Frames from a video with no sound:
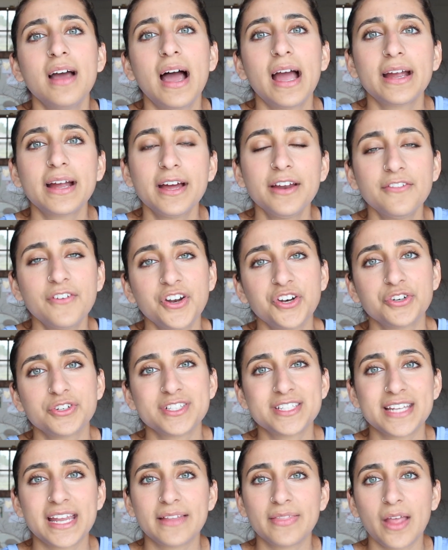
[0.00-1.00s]
I kind of
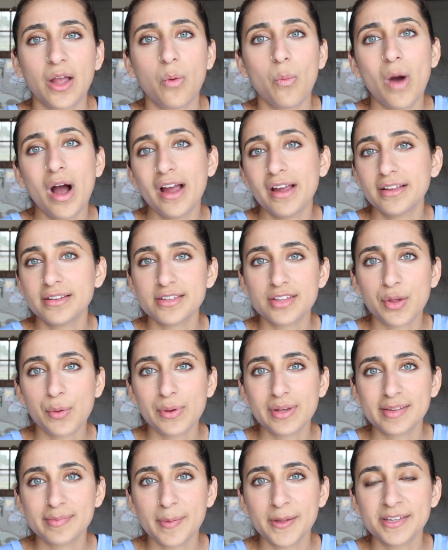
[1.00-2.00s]
understand like why it's so
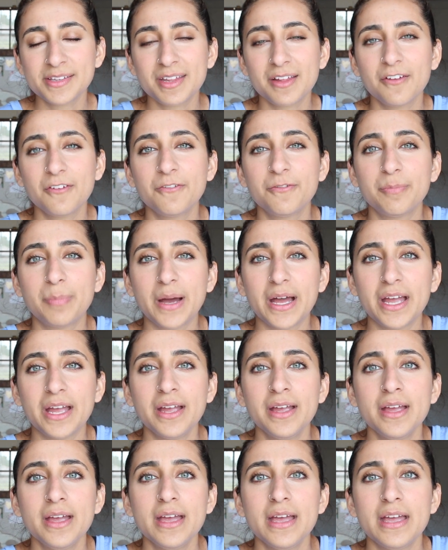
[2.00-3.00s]
expensive but